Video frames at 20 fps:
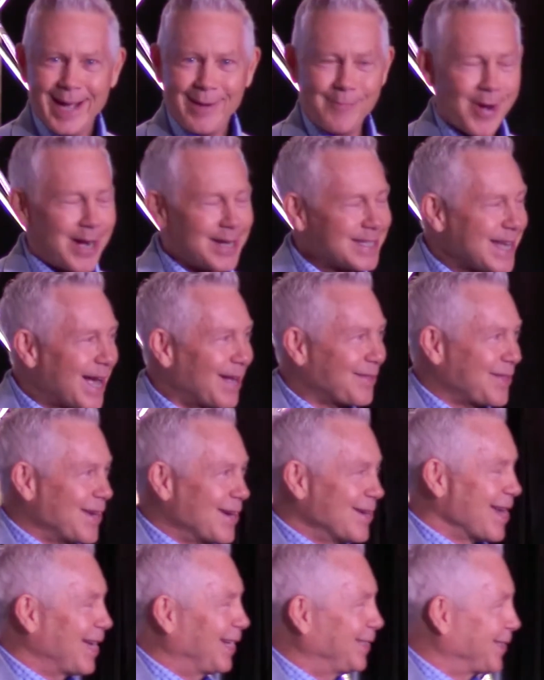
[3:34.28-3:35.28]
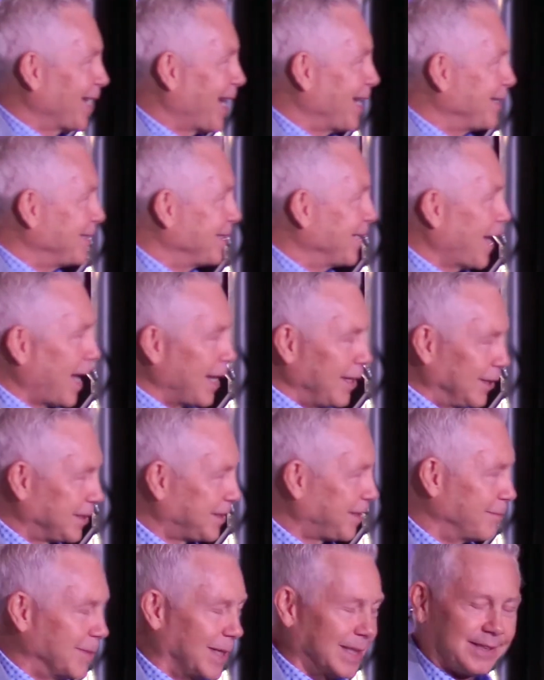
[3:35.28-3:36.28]
walked out there and I
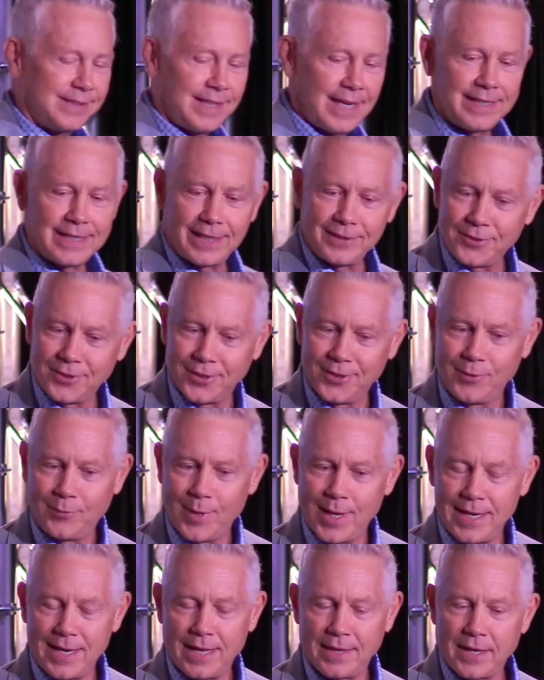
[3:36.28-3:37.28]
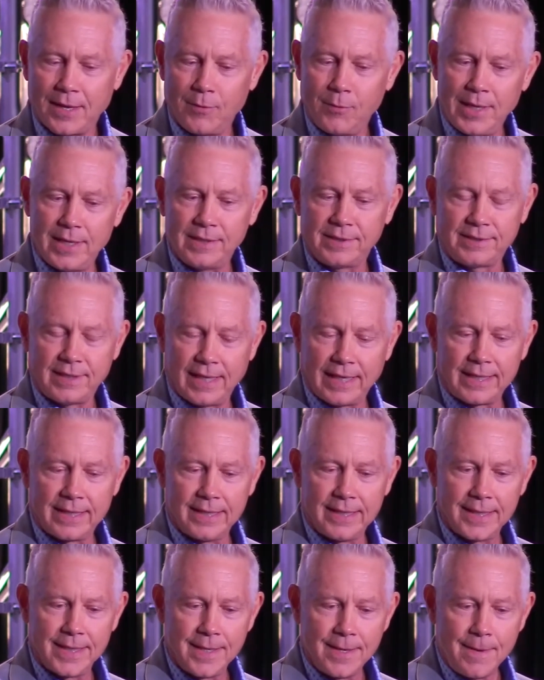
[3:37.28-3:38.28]
looked at the Mustang and I turned away and I thought, wait a
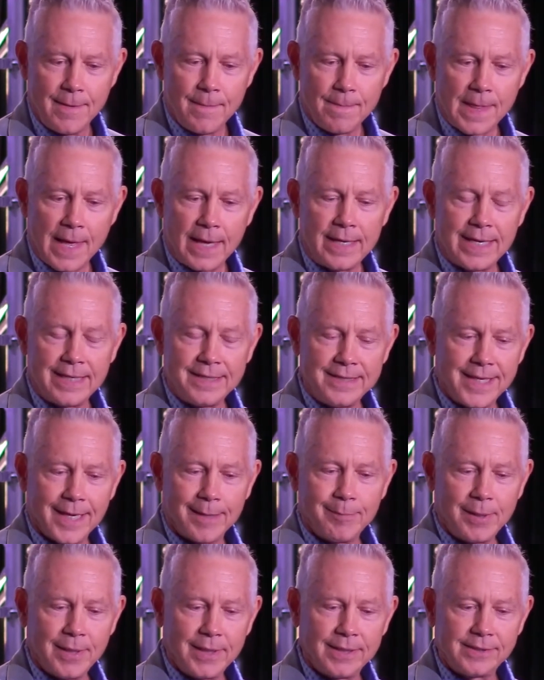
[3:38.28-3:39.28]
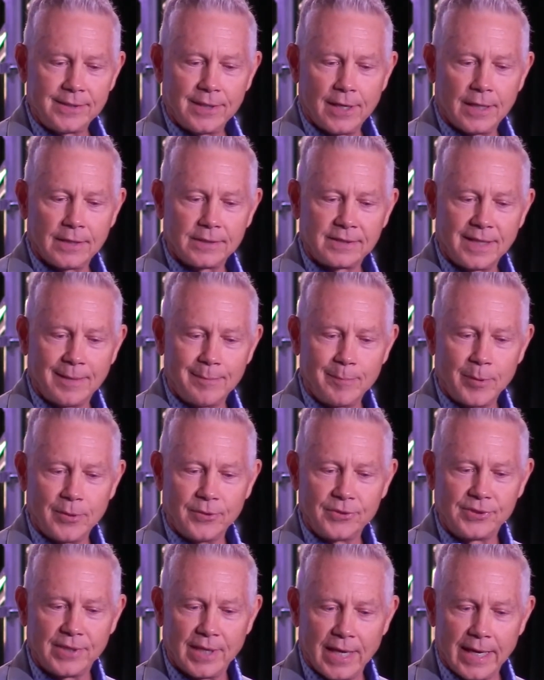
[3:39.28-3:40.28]
second. That had double exhaust on
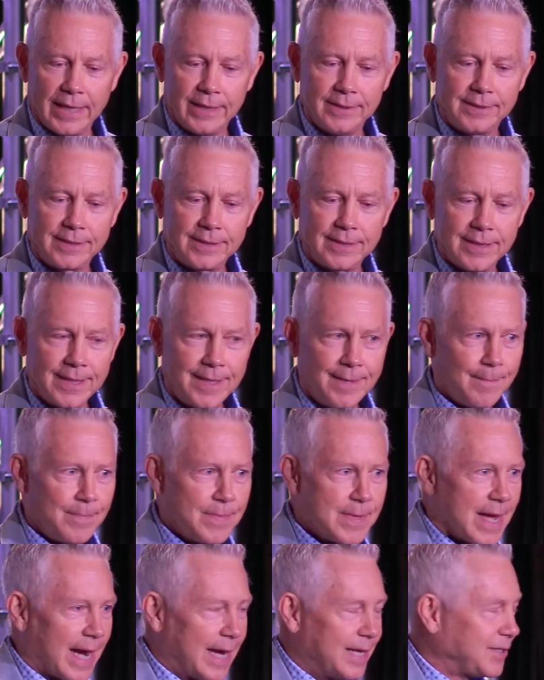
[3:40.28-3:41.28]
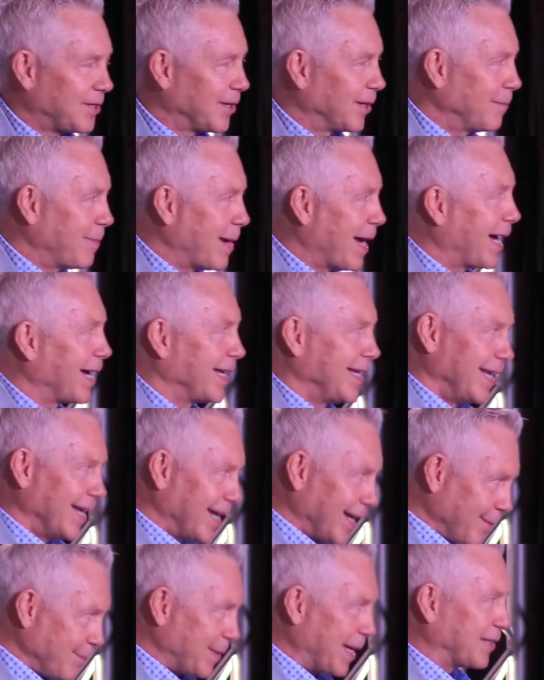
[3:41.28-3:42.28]
both sides. I turned back,
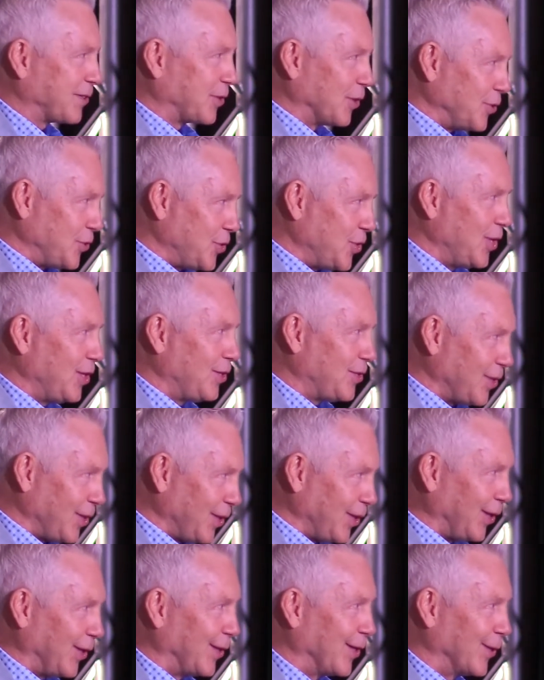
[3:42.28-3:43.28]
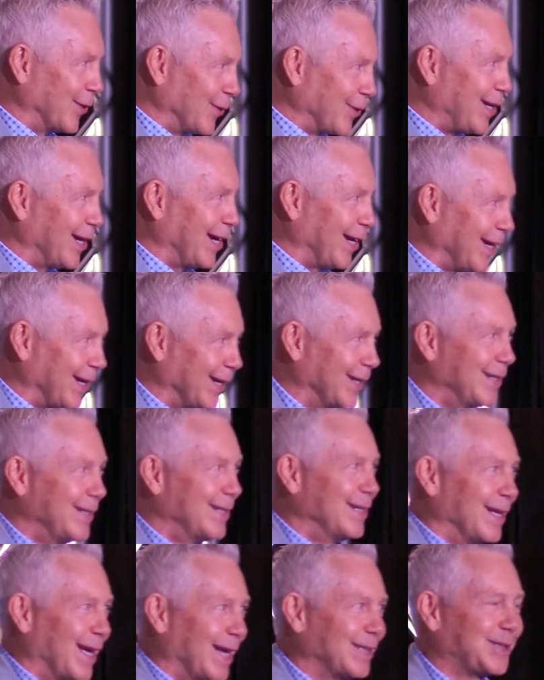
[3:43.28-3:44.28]
yep, that's a GT. Okay,
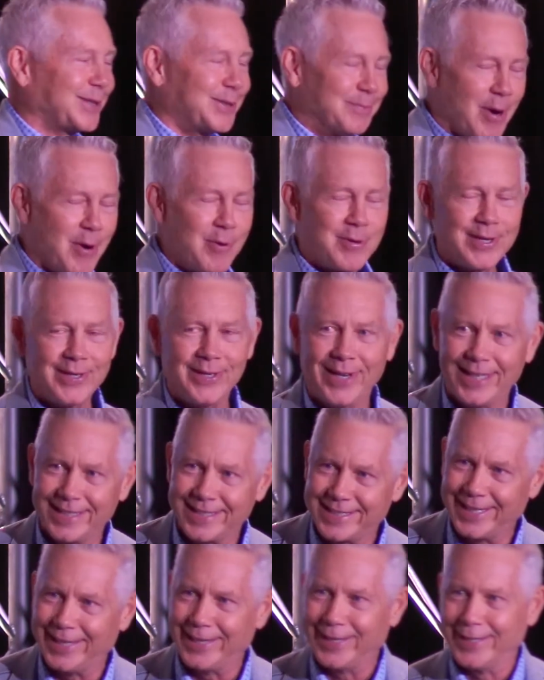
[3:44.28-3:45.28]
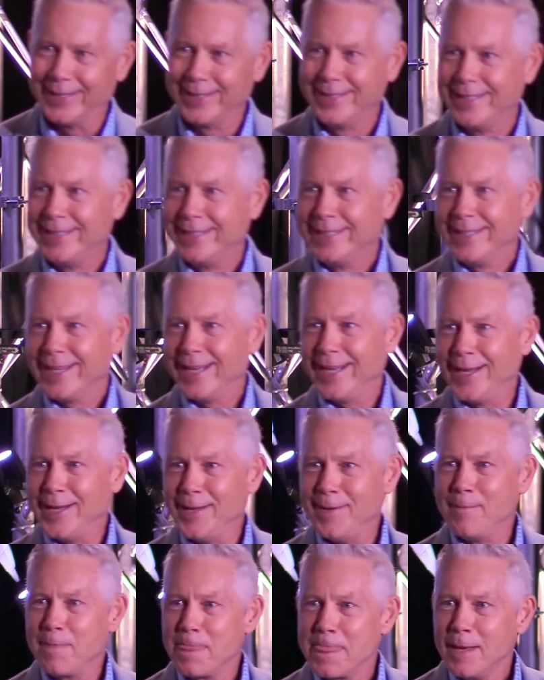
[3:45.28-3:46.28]
that's smoking right there.
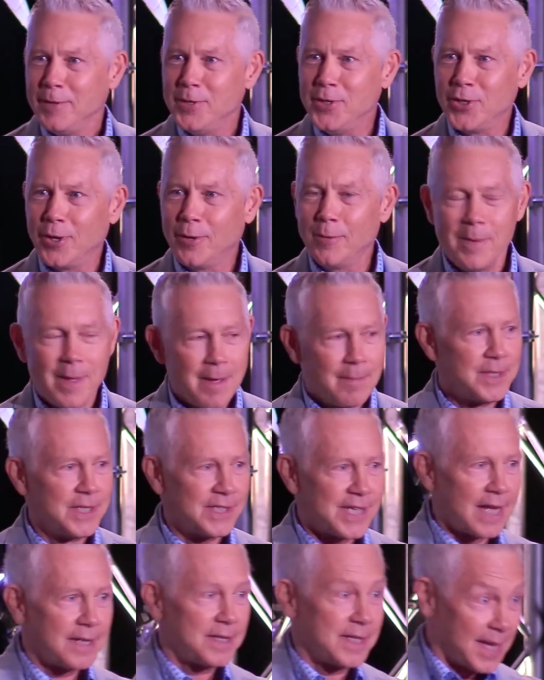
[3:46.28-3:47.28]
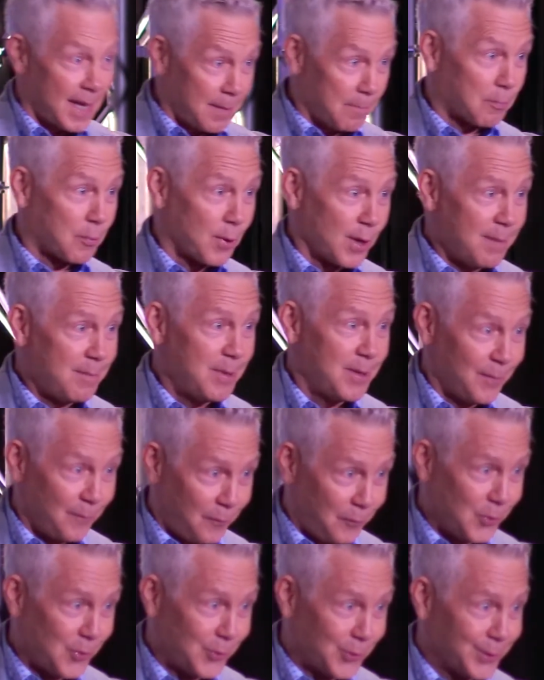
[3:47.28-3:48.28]
Does that take
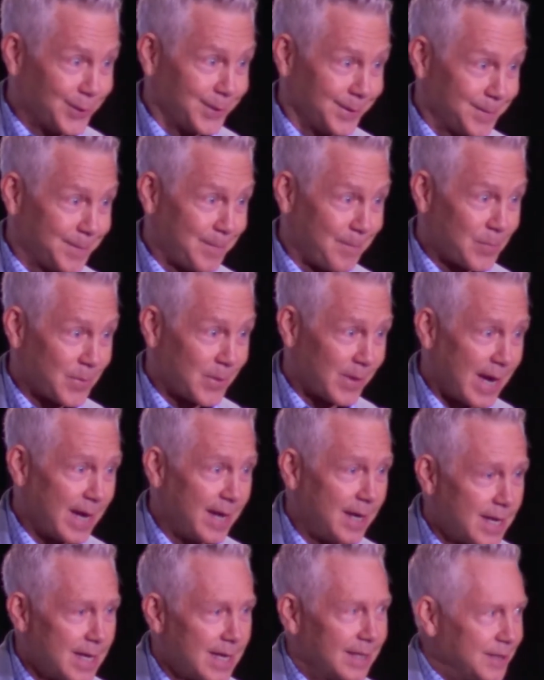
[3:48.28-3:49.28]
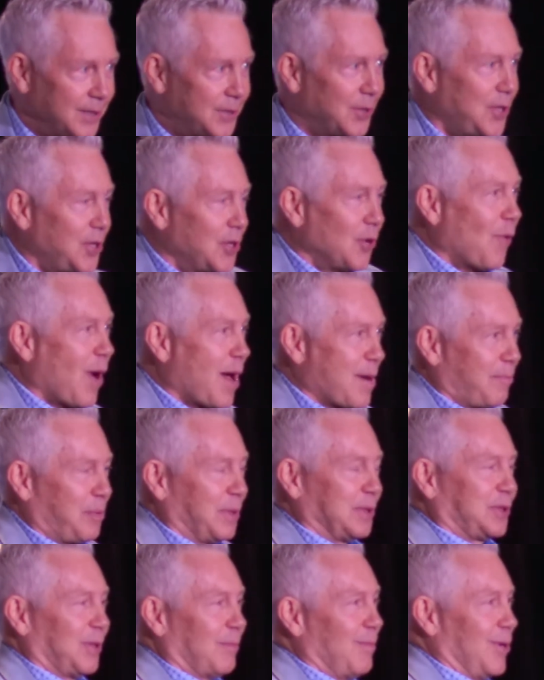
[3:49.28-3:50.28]
premium fuel, right? So you don't want to
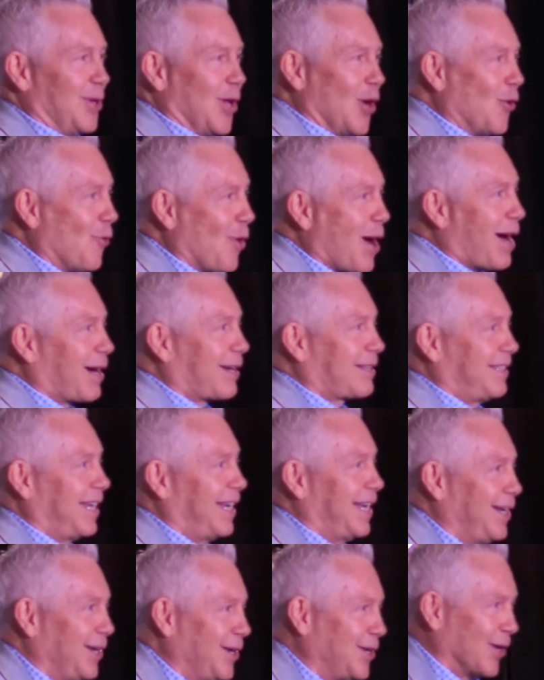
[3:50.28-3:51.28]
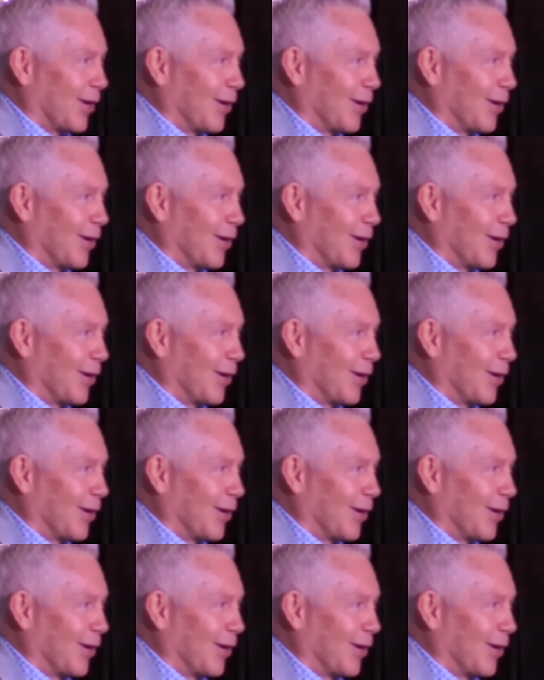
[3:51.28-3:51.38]
put some low-octane